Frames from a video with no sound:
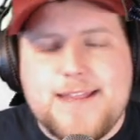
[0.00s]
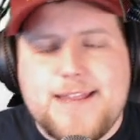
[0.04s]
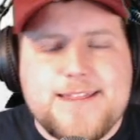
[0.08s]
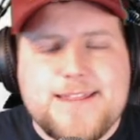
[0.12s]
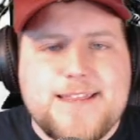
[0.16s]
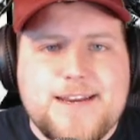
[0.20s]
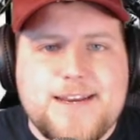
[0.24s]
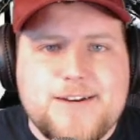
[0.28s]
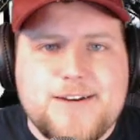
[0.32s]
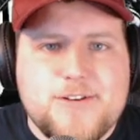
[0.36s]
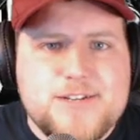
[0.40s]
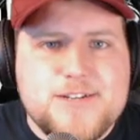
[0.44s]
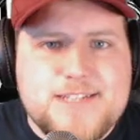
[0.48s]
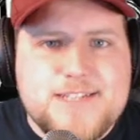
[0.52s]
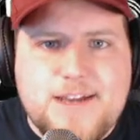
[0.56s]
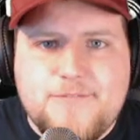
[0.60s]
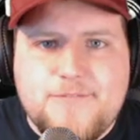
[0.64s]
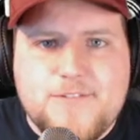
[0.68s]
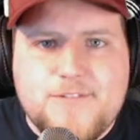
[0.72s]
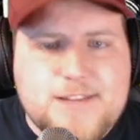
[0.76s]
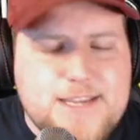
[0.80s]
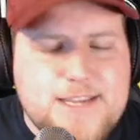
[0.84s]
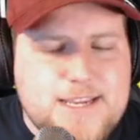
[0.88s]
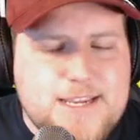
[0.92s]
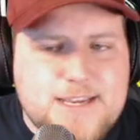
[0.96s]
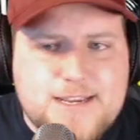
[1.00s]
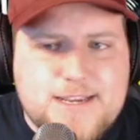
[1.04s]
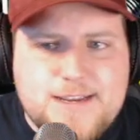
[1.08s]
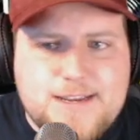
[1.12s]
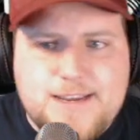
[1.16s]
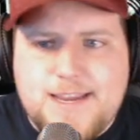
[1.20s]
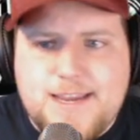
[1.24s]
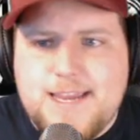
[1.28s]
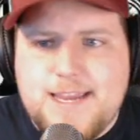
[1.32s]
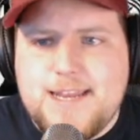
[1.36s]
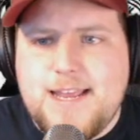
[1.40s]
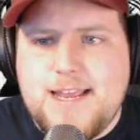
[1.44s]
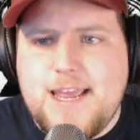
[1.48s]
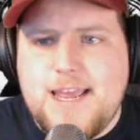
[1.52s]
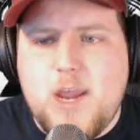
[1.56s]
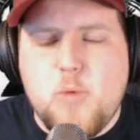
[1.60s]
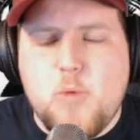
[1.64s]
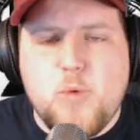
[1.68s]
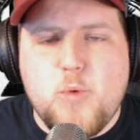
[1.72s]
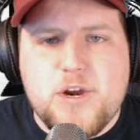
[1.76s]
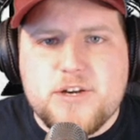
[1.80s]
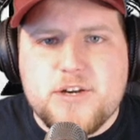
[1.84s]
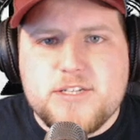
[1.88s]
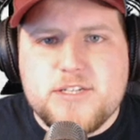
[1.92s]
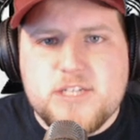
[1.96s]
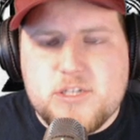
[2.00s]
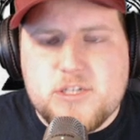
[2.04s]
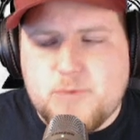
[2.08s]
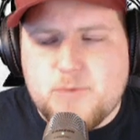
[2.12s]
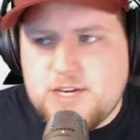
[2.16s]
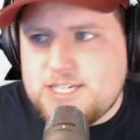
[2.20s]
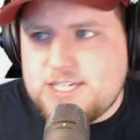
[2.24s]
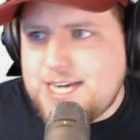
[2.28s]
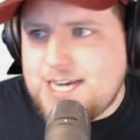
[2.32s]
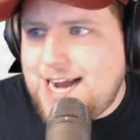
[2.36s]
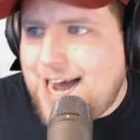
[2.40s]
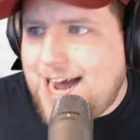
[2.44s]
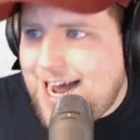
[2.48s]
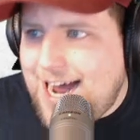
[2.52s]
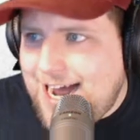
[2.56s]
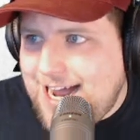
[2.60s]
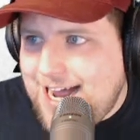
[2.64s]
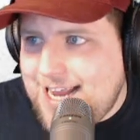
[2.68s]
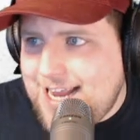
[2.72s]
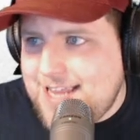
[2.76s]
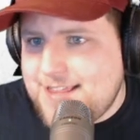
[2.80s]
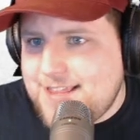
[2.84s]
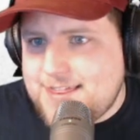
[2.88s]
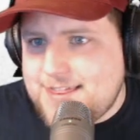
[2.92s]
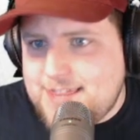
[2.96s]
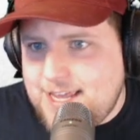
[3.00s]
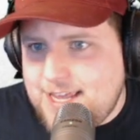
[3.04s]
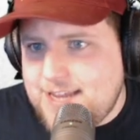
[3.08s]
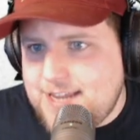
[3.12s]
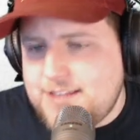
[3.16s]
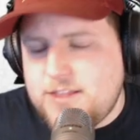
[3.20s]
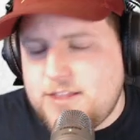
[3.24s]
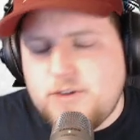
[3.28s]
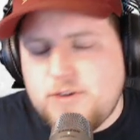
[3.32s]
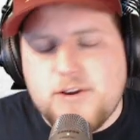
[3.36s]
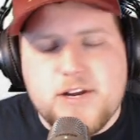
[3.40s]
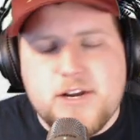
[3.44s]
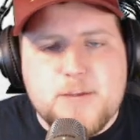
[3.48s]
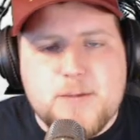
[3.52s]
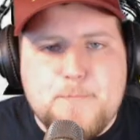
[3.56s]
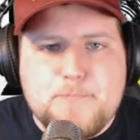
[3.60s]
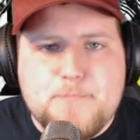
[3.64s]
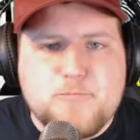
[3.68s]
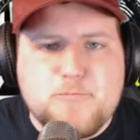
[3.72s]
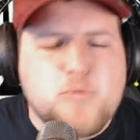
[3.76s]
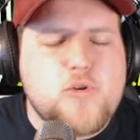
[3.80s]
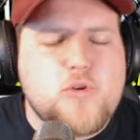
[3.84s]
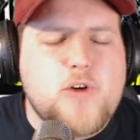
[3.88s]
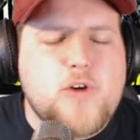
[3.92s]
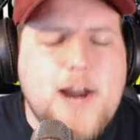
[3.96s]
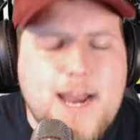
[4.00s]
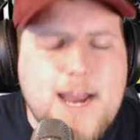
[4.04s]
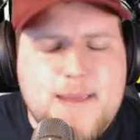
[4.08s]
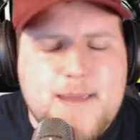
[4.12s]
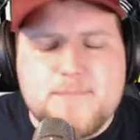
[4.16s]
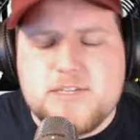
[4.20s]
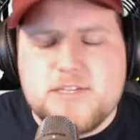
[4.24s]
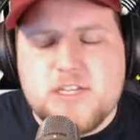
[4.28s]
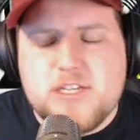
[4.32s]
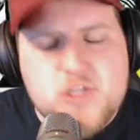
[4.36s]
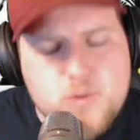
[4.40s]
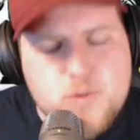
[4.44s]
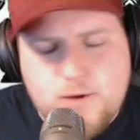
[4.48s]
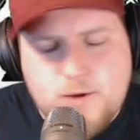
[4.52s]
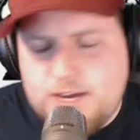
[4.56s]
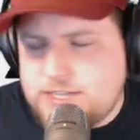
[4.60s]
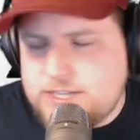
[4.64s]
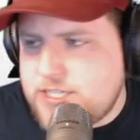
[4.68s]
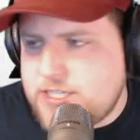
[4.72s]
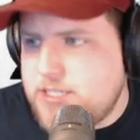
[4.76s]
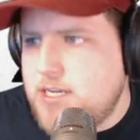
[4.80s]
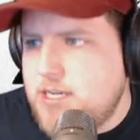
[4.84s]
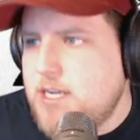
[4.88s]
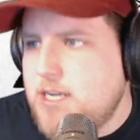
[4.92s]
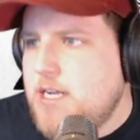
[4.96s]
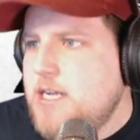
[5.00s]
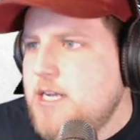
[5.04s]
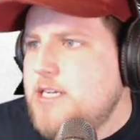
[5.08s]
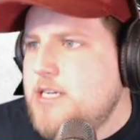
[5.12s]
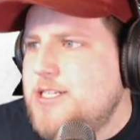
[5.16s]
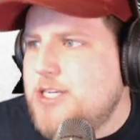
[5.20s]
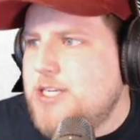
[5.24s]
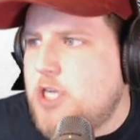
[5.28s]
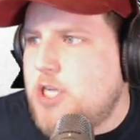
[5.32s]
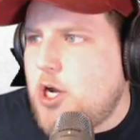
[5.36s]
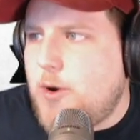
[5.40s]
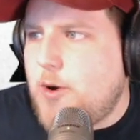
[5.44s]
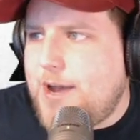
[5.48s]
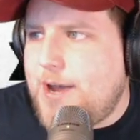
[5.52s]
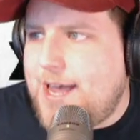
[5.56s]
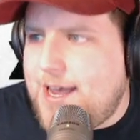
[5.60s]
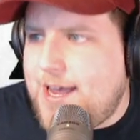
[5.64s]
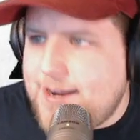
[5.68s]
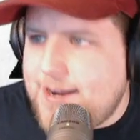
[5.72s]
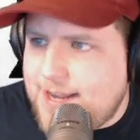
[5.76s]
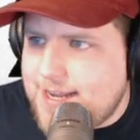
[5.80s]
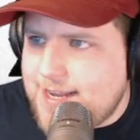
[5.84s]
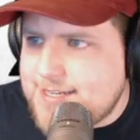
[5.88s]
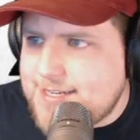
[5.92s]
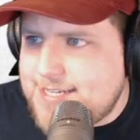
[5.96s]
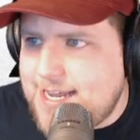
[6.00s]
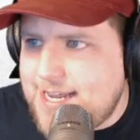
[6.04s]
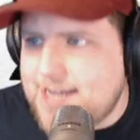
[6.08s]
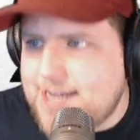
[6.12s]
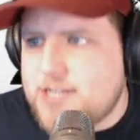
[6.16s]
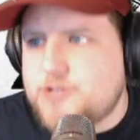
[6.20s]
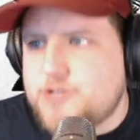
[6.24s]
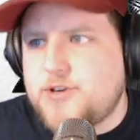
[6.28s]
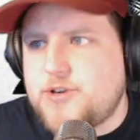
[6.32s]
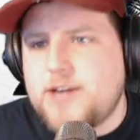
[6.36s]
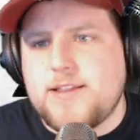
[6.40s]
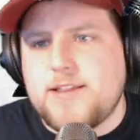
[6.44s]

they're definitely in a weird situation. I think they're in a prime situation to go ahead and take Trey